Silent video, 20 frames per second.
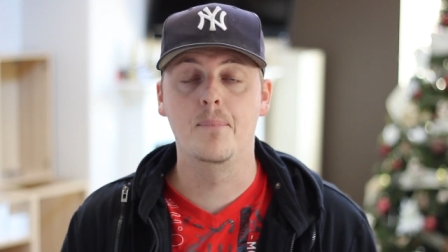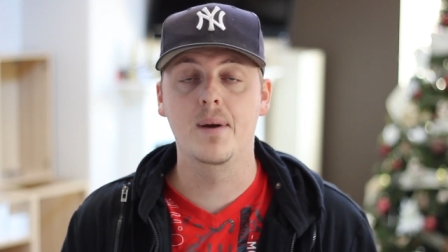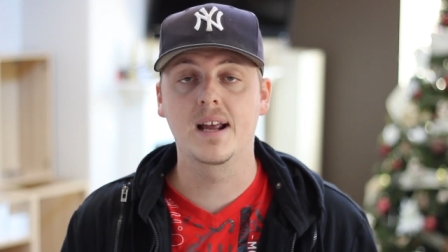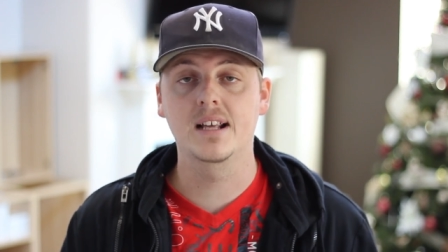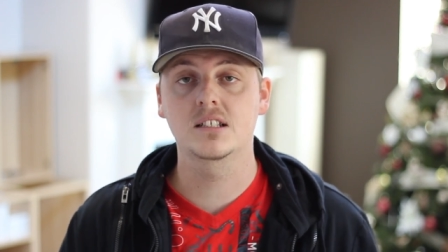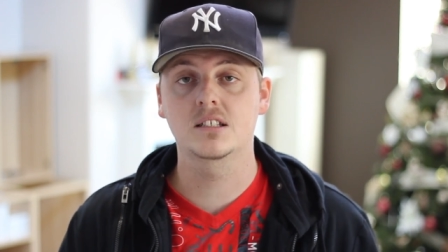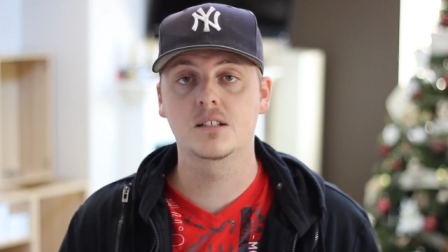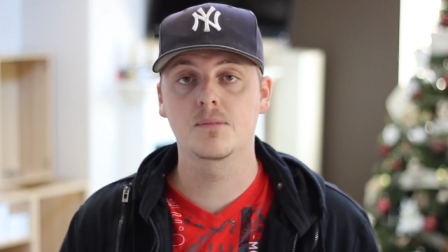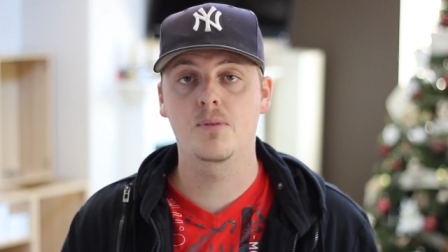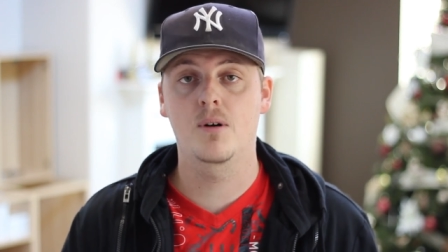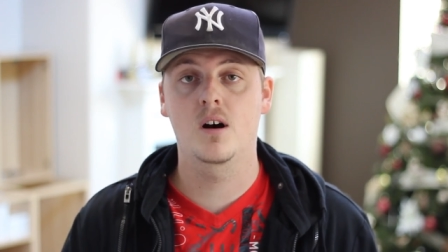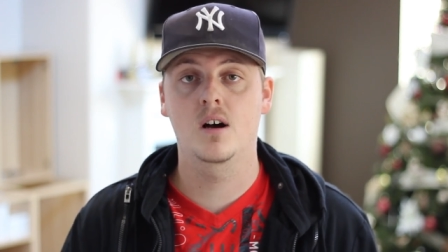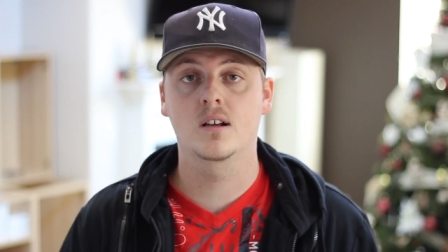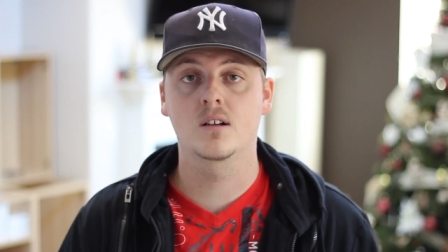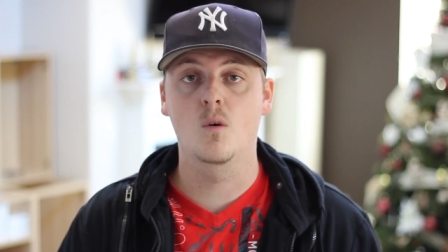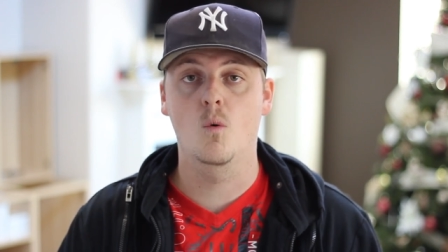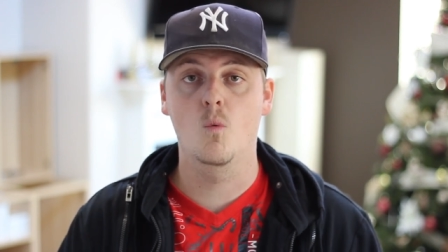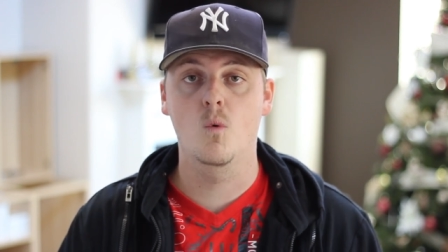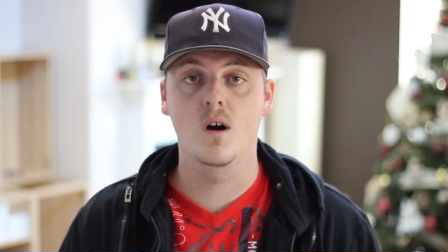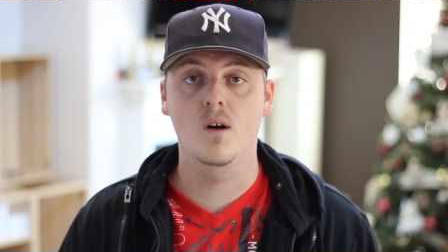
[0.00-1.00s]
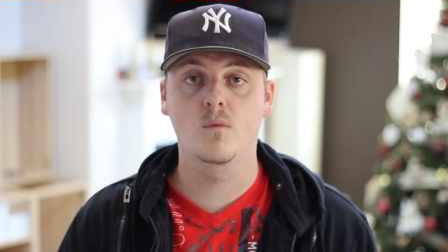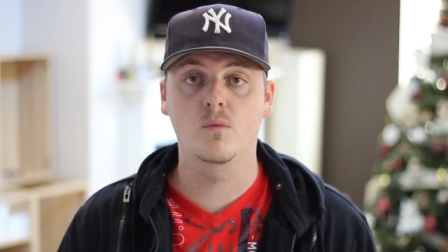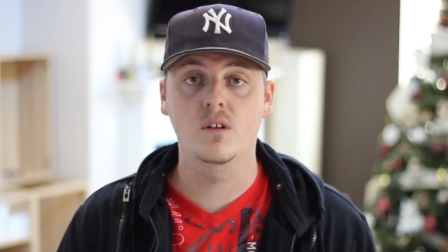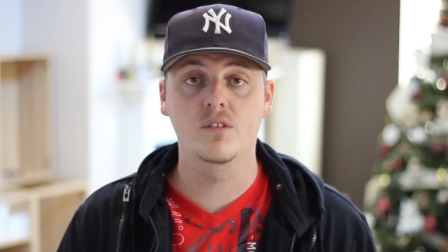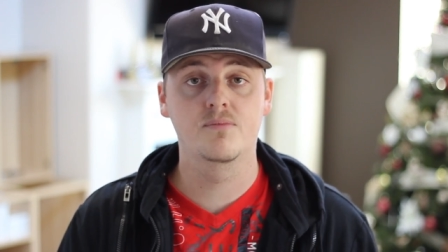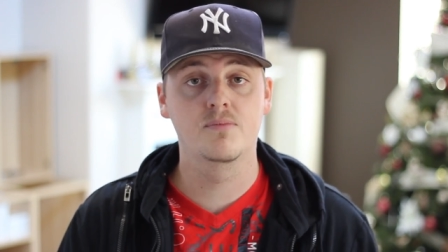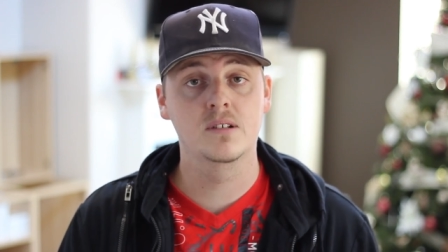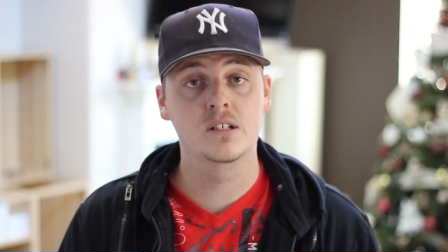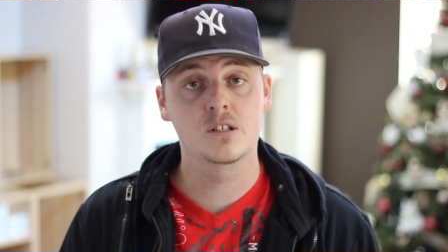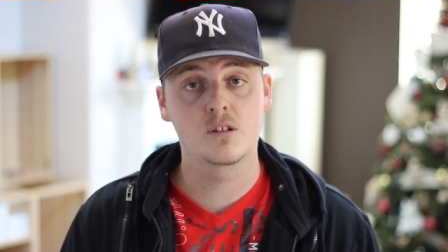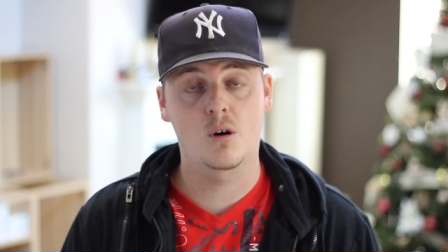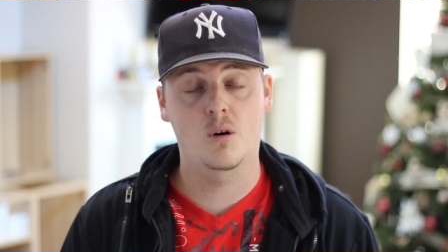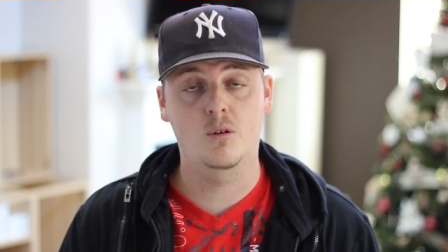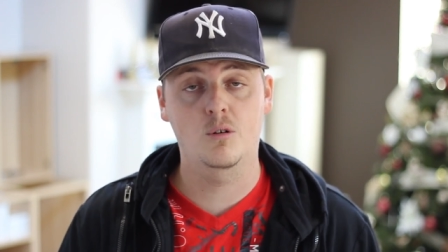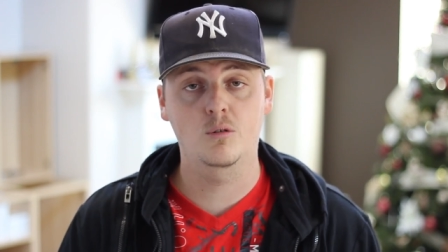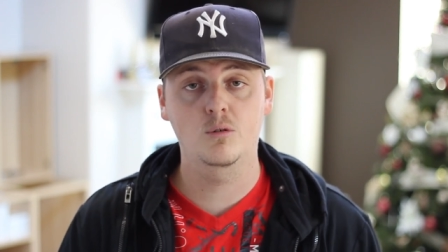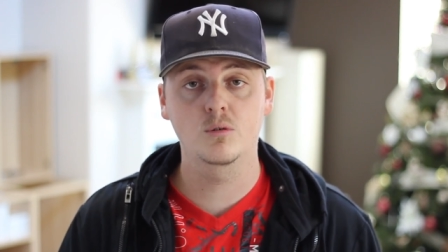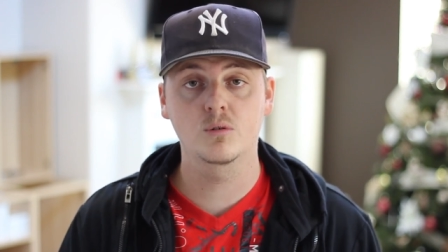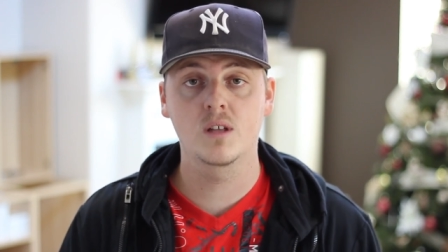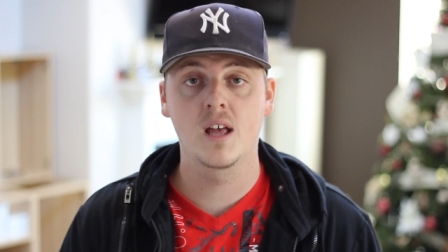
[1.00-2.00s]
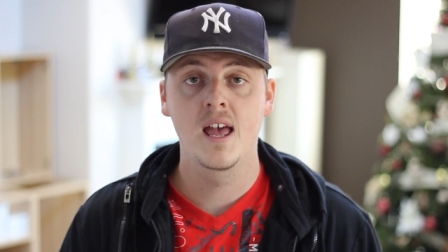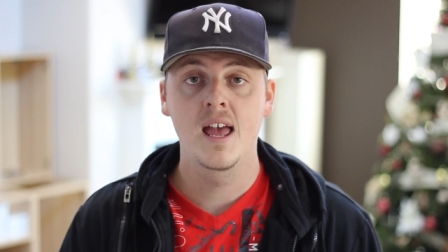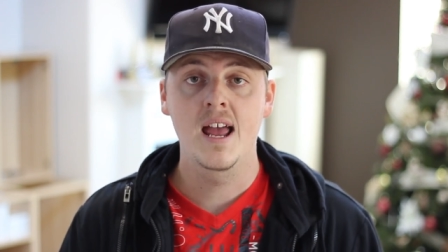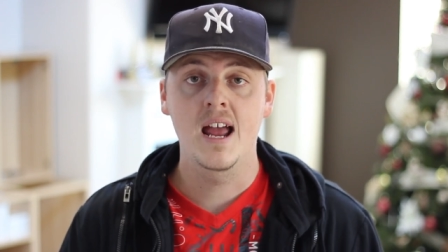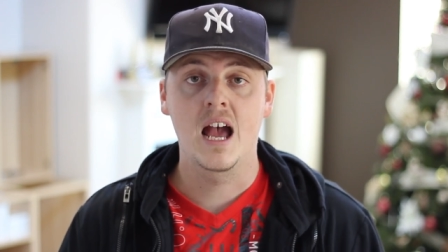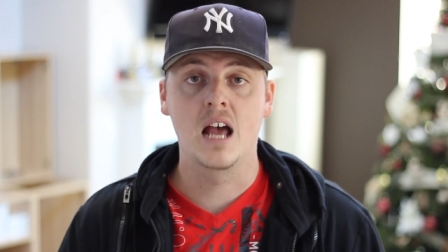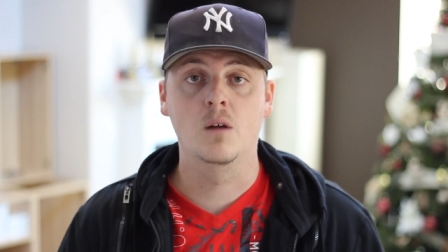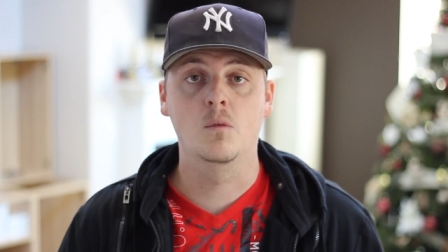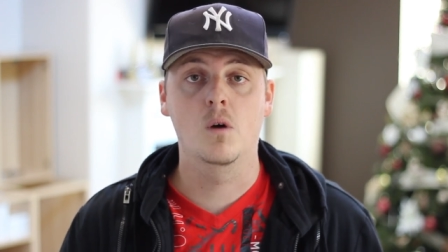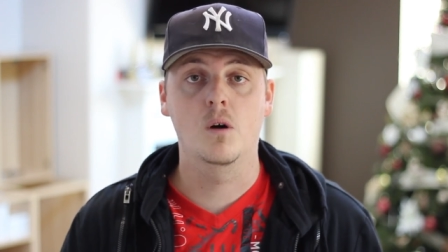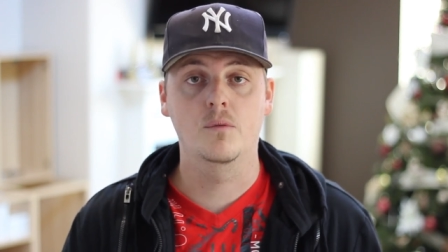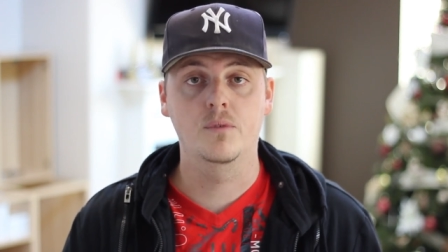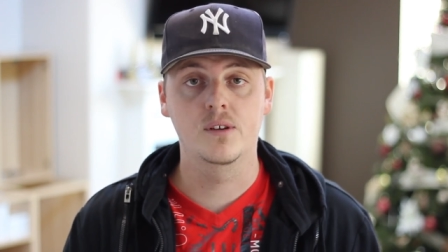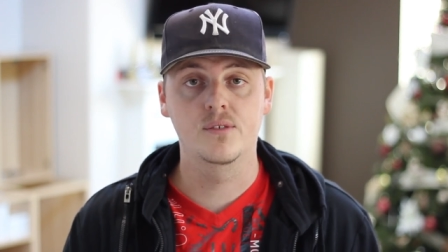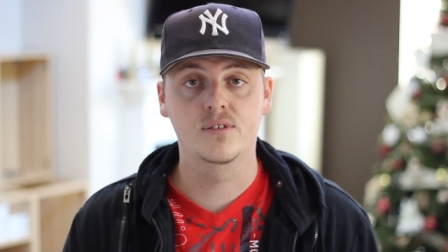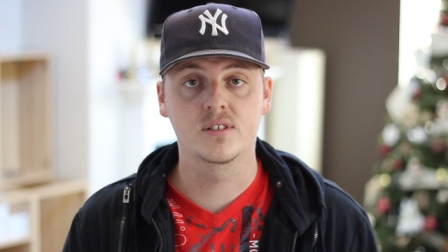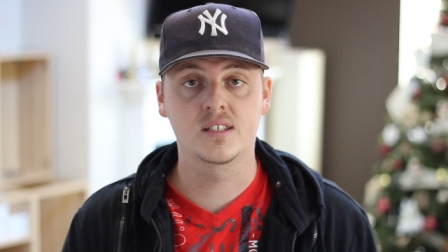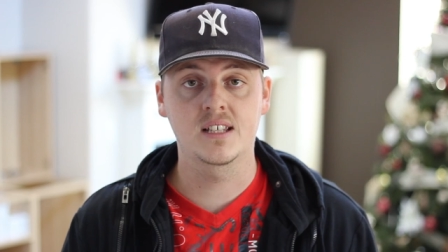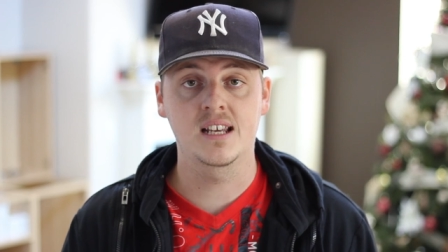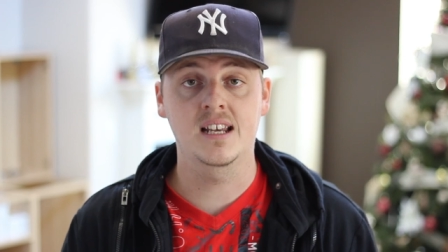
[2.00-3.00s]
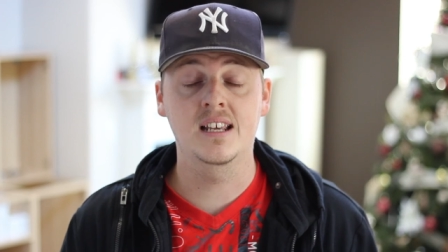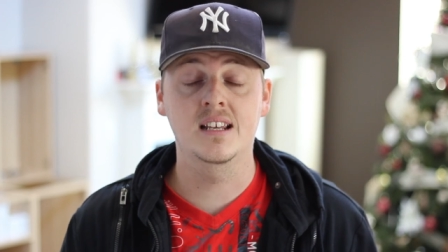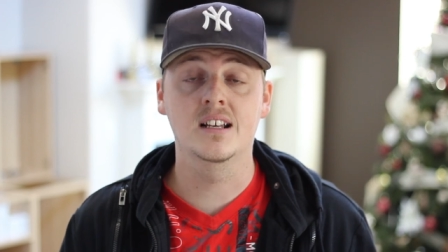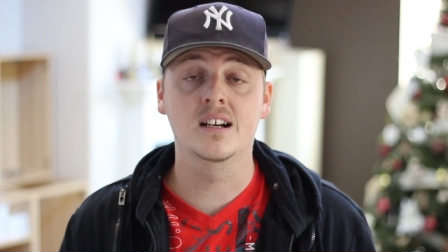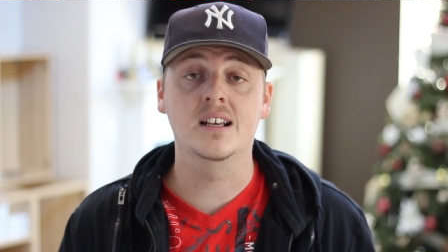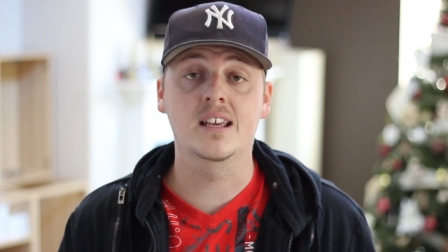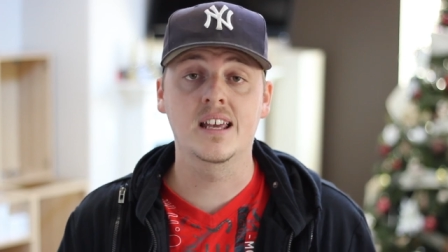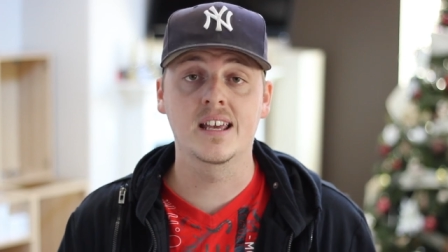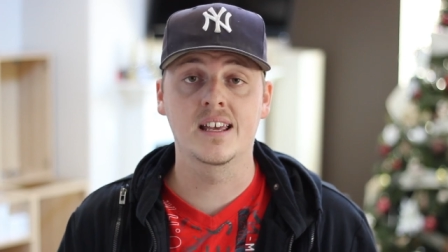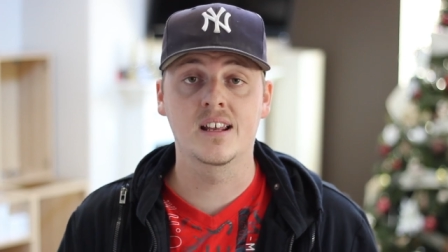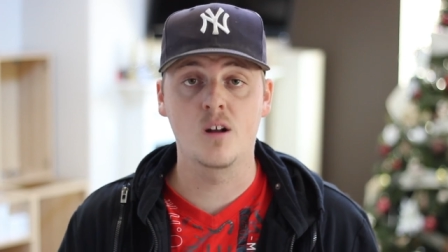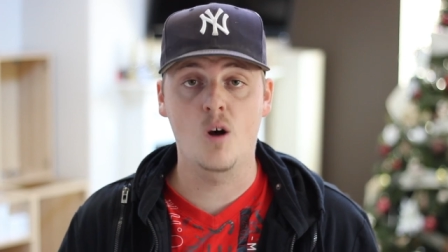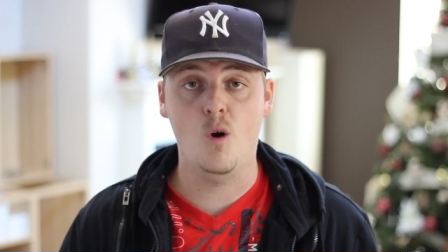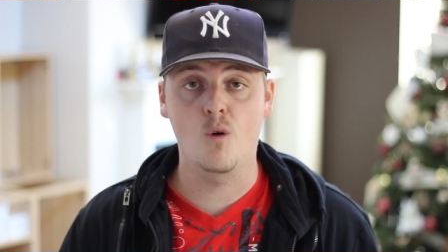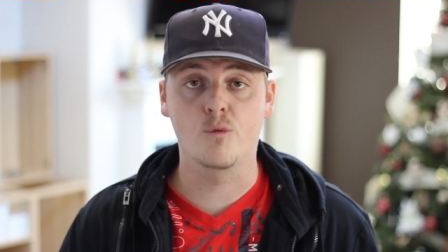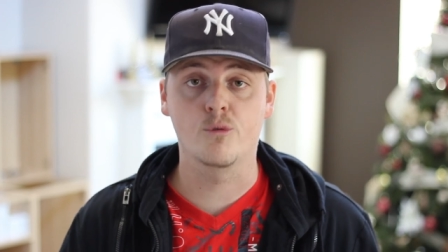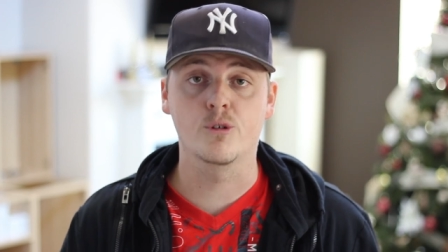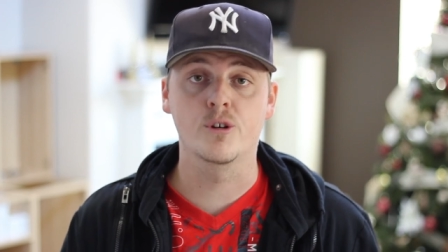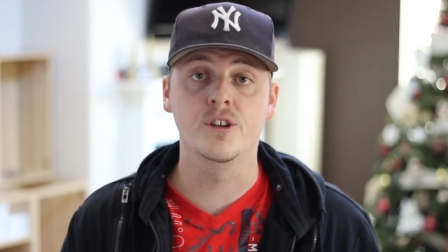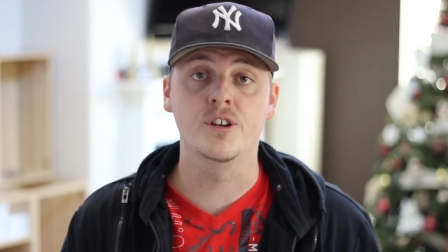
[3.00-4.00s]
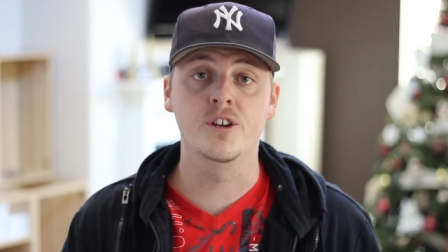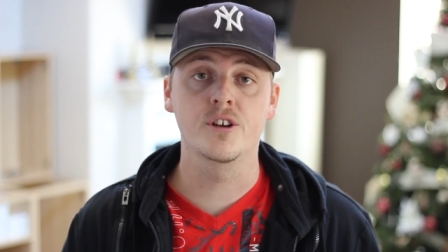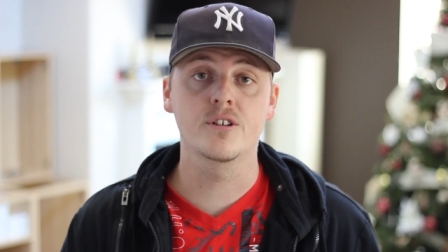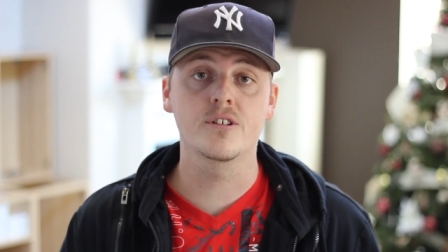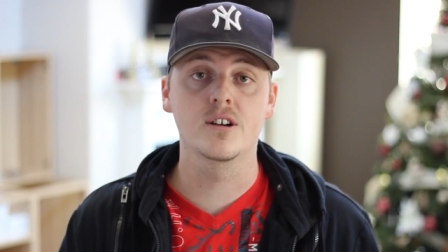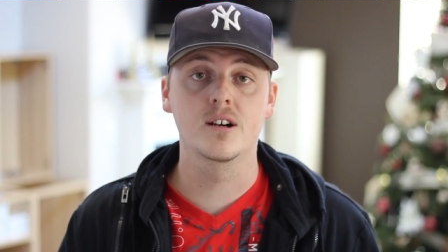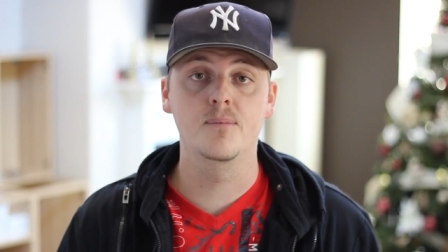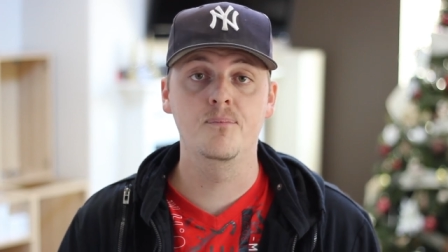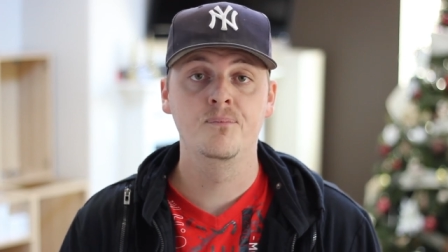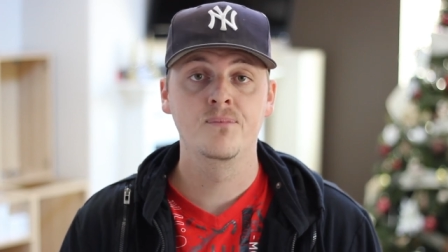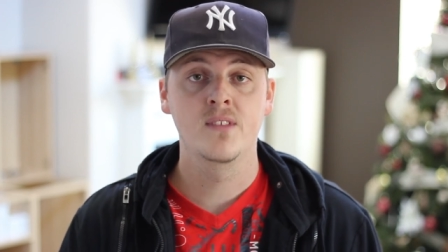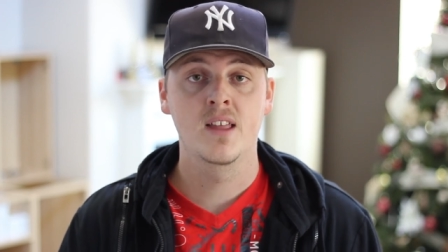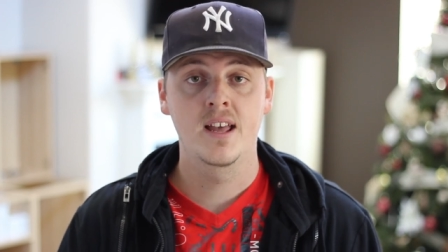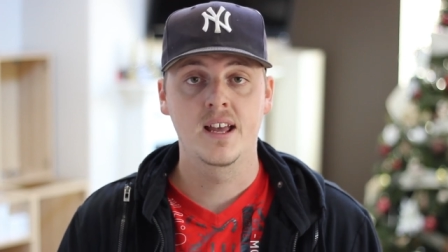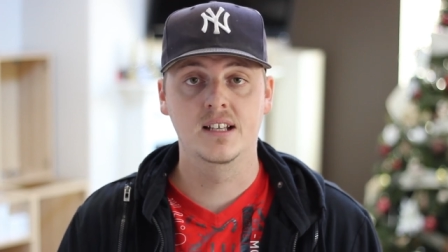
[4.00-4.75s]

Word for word: based upon what we've been told and what we've seen, again, over in Europe,